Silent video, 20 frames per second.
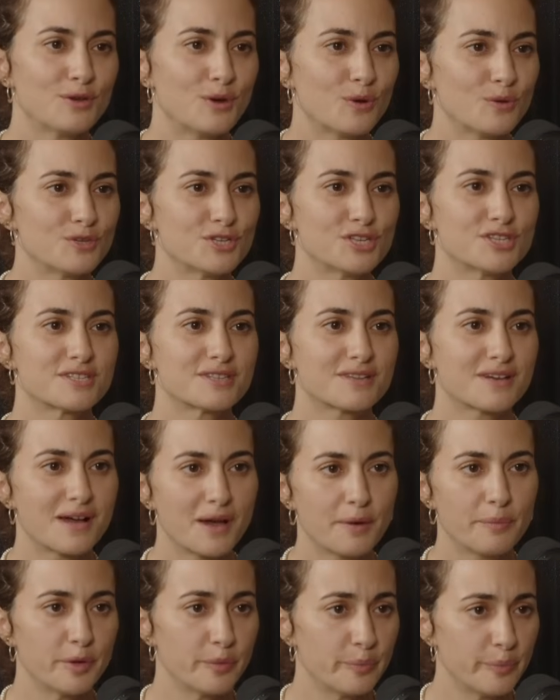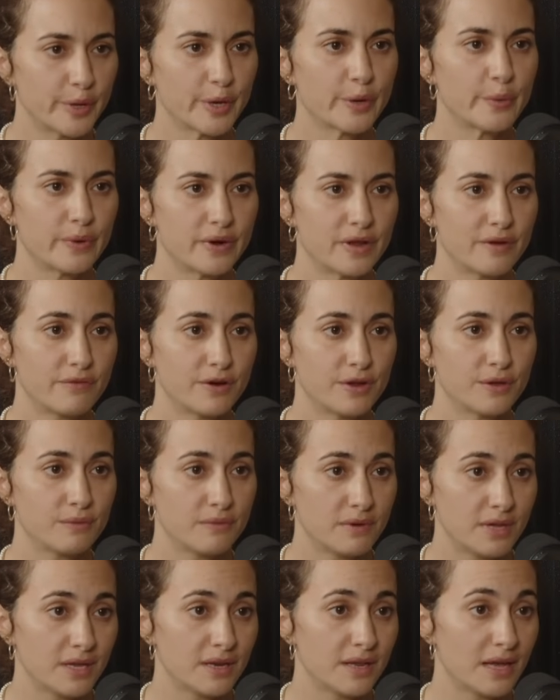just come and pick whatever you
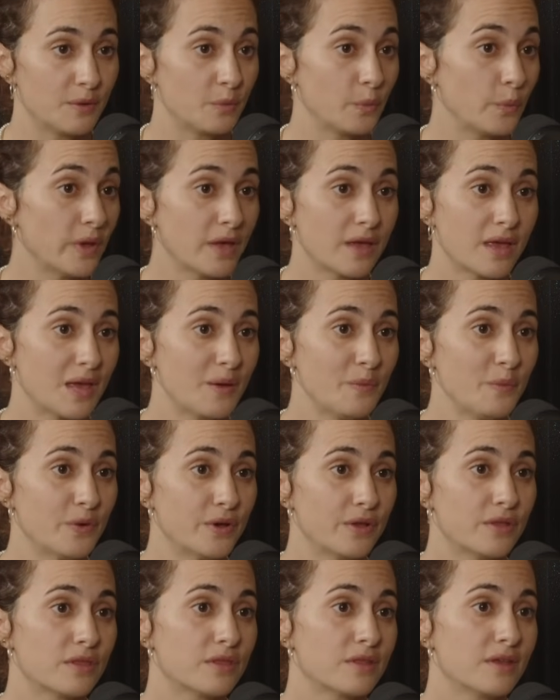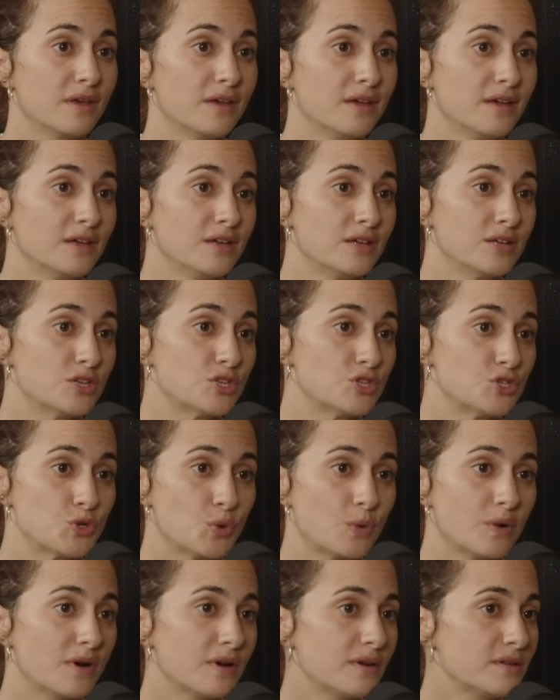need. And we came with
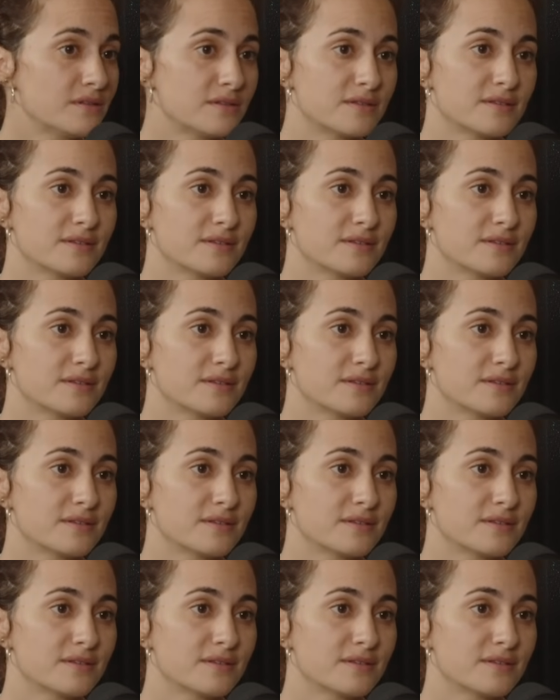short